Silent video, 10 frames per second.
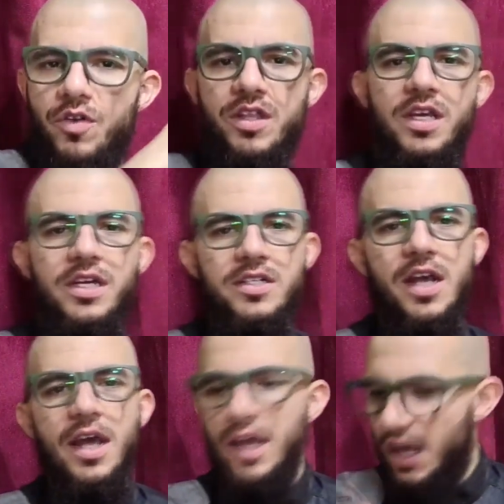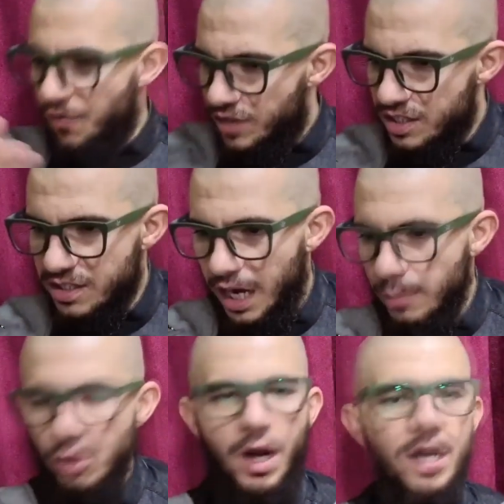over the years. If this
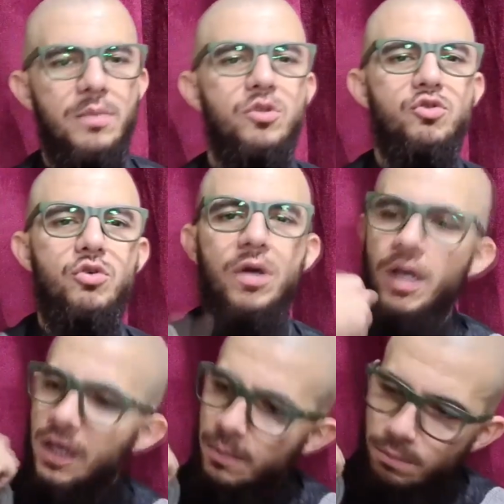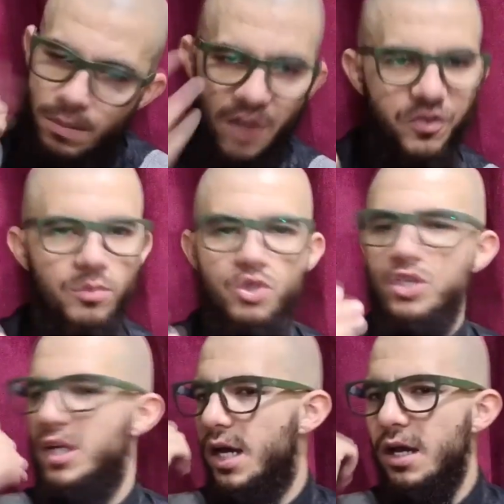time you're unable to, ma fi
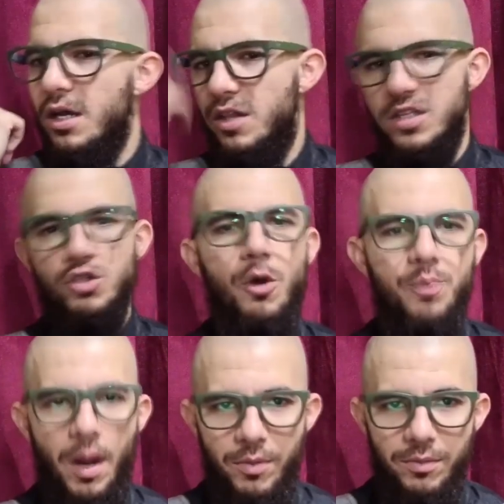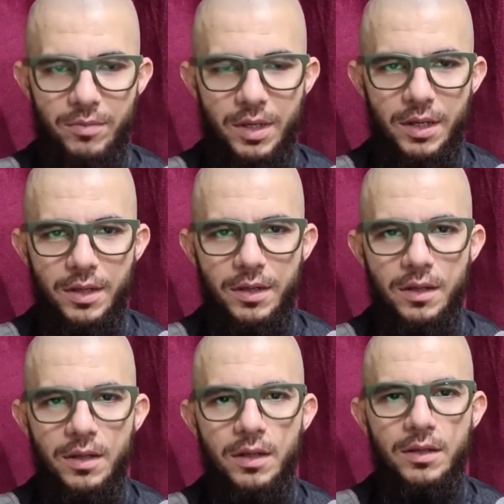mushkila, there's no problem.
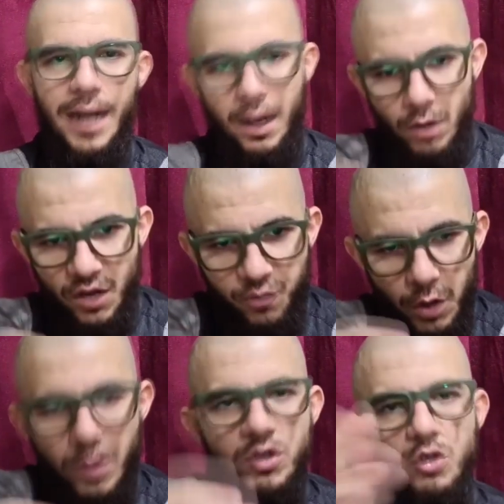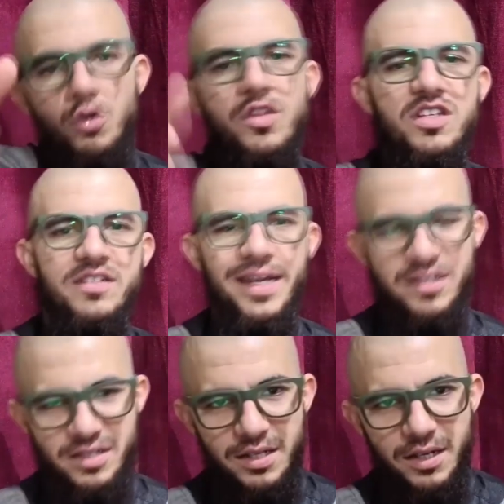Now, if we were to do this
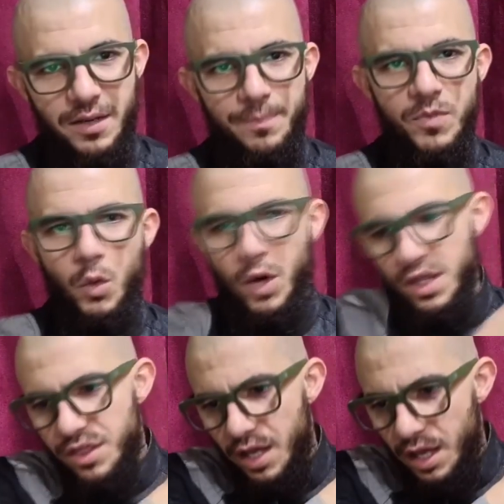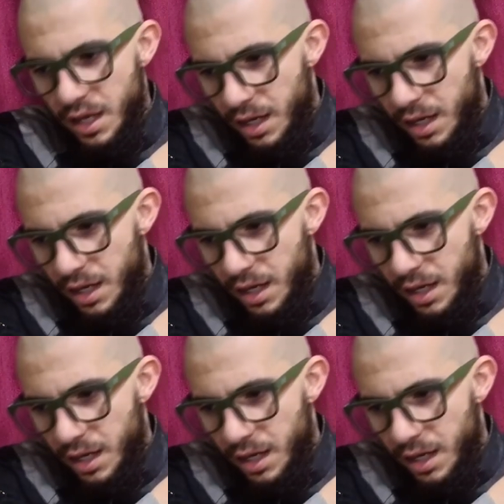test with